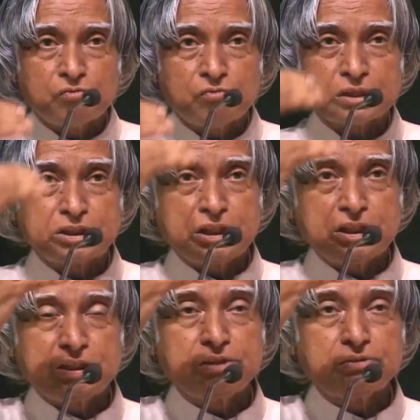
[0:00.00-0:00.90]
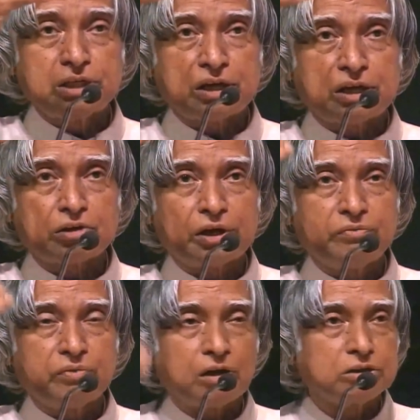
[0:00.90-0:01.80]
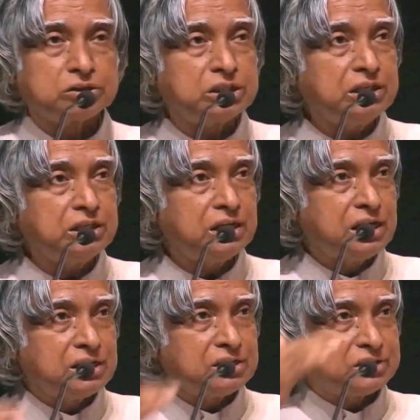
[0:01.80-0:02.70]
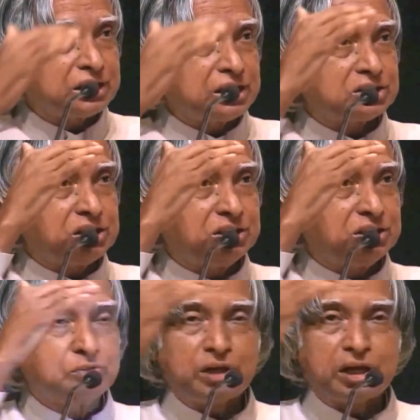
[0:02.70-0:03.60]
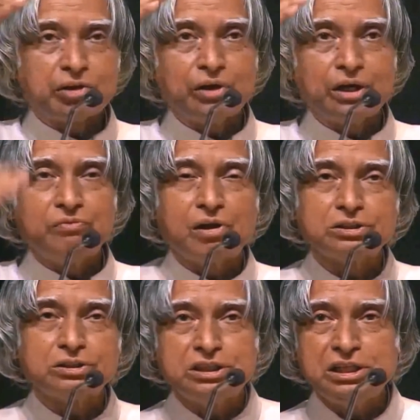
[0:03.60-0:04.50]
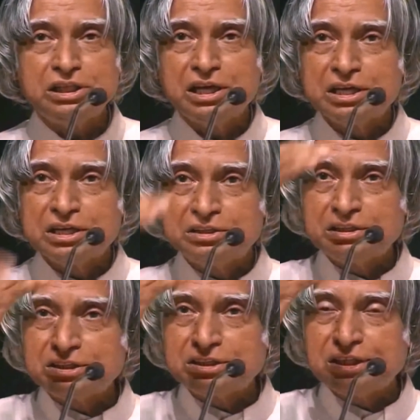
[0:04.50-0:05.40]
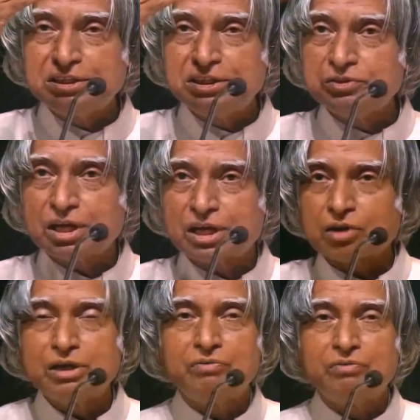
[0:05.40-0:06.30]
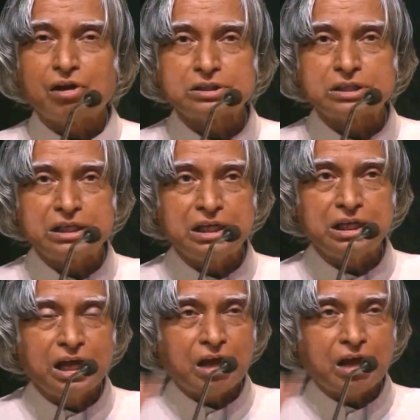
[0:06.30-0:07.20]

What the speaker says: First stage gives the required velocity. Second stage gives the required velocity. Third stage gives the required velocity.